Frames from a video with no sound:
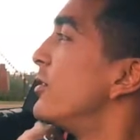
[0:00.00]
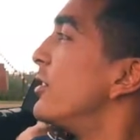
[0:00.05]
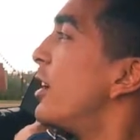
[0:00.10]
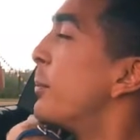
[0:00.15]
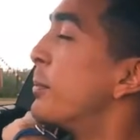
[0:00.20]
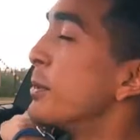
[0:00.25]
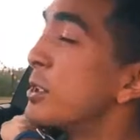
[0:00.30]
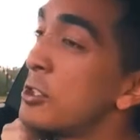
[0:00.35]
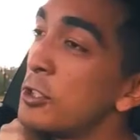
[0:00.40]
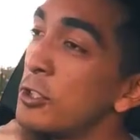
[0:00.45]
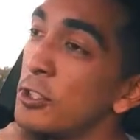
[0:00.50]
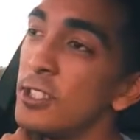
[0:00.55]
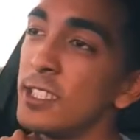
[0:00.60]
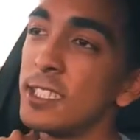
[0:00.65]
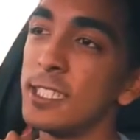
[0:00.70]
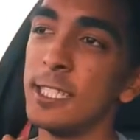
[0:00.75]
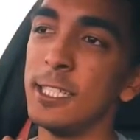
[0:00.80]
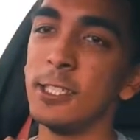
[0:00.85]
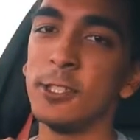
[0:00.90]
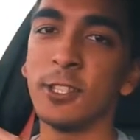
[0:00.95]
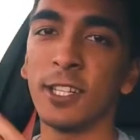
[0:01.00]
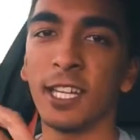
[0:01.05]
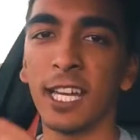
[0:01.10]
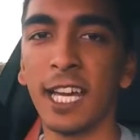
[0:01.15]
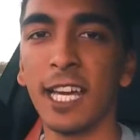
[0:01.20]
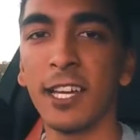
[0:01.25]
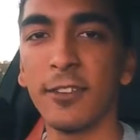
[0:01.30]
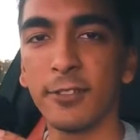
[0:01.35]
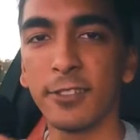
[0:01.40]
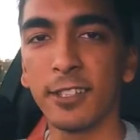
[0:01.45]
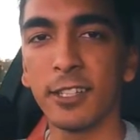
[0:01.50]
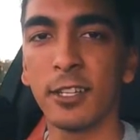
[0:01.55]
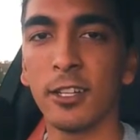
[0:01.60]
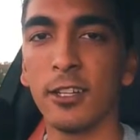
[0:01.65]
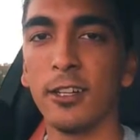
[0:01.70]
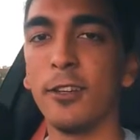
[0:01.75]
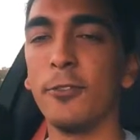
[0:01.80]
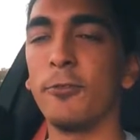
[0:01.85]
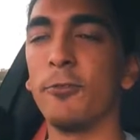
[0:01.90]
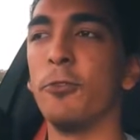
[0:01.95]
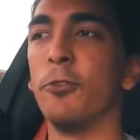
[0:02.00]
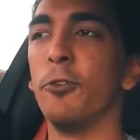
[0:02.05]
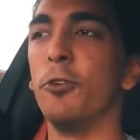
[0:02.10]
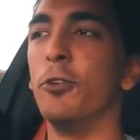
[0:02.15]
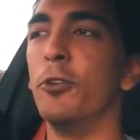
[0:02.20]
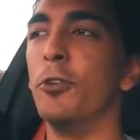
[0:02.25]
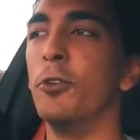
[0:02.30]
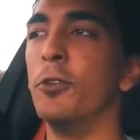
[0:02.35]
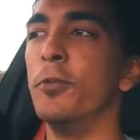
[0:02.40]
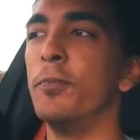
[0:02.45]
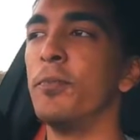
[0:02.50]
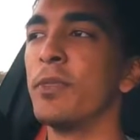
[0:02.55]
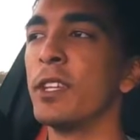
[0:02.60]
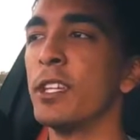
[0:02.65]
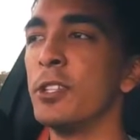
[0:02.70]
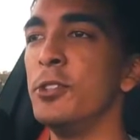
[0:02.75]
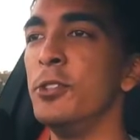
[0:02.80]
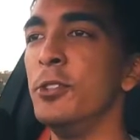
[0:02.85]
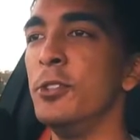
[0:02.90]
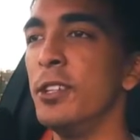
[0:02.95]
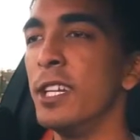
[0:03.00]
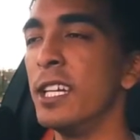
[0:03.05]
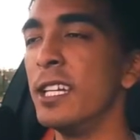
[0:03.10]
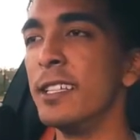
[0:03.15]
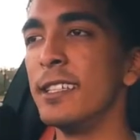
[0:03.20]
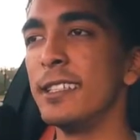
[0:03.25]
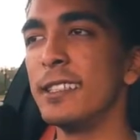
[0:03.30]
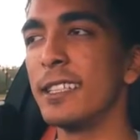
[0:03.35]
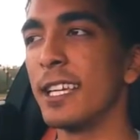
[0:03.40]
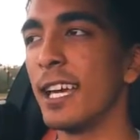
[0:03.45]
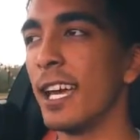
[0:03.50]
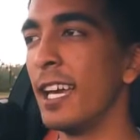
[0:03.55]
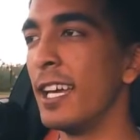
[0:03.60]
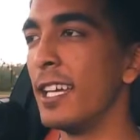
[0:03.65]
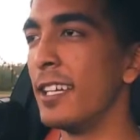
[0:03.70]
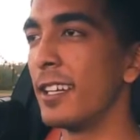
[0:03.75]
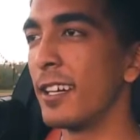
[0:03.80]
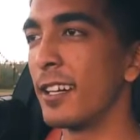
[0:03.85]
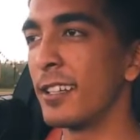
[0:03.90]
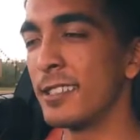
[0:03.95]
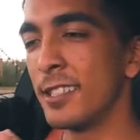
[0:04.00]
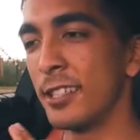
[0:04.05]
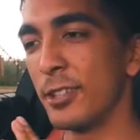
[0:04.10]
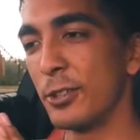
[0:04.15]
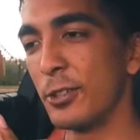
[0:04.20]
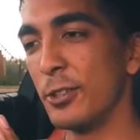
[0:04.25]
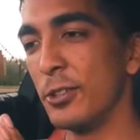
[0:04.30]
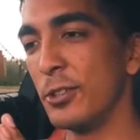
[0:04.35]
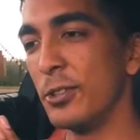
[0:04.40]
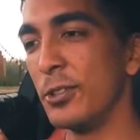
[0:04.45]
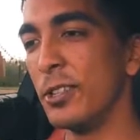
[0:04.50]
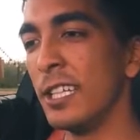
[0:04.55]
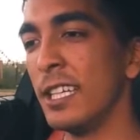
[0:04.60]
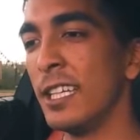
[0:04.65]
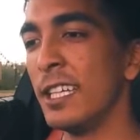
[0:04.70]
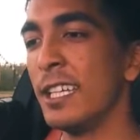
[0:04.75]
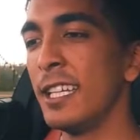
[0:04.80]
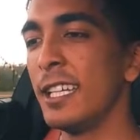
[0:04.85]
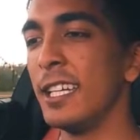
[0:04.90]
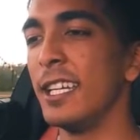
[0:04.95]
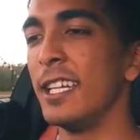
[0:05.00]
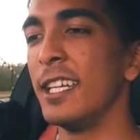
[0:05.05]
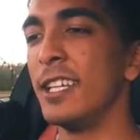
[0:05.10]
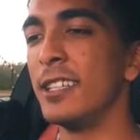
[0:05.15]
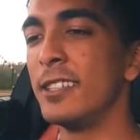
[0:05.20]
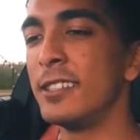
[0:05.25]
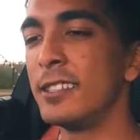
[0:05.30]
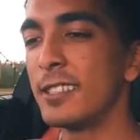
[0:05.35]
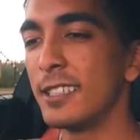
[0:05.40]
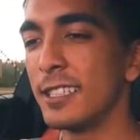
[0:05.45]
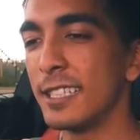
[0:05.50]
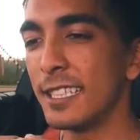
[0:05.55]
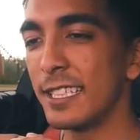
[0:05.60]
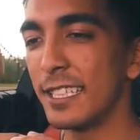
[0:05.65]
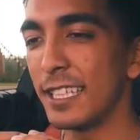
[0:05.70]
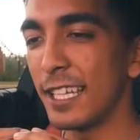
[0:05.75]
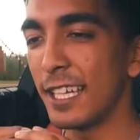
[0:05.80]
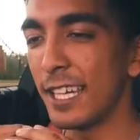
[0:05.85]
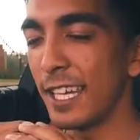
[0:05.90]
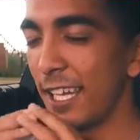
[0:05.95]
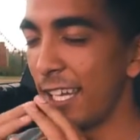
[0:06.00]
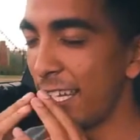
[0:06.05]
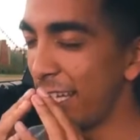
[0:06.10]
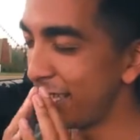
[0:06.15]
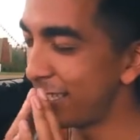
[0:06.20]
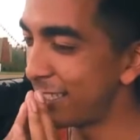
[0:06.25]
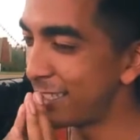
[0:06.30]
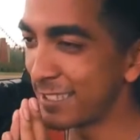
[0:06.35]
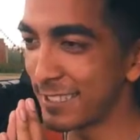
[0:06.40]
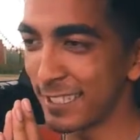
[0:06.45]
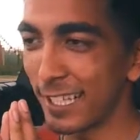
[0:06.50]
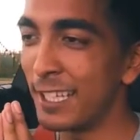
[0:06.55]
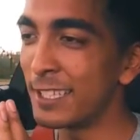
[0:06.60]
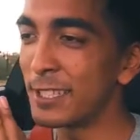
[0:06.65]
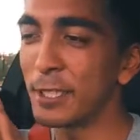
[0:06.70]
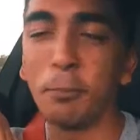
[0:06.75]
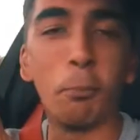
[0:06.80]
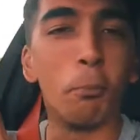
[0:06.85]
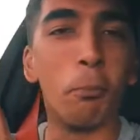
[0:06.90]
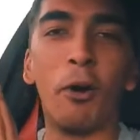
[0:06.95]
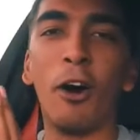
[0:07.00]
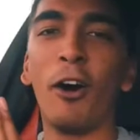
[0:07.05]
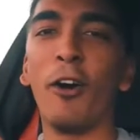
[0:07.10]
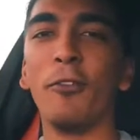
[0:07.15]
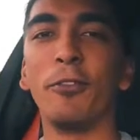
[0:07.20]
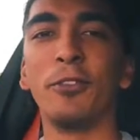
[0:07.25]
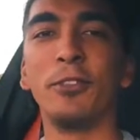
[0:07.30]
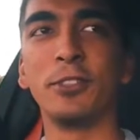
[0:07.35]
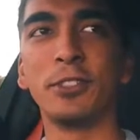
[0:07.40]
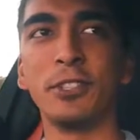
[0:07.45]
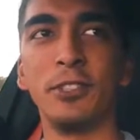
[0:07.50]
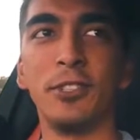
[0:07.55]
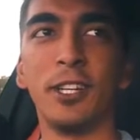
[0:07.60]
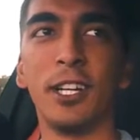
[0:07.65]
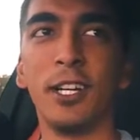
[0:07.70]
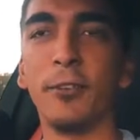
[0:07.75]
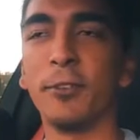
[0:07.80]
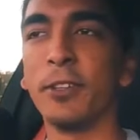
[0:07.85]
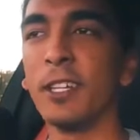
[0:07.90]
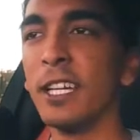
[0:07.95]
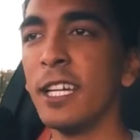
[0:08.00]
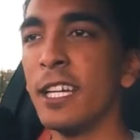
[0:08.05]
opportunity to have the car for 2 days, and I tell you, it's a marvel to drive.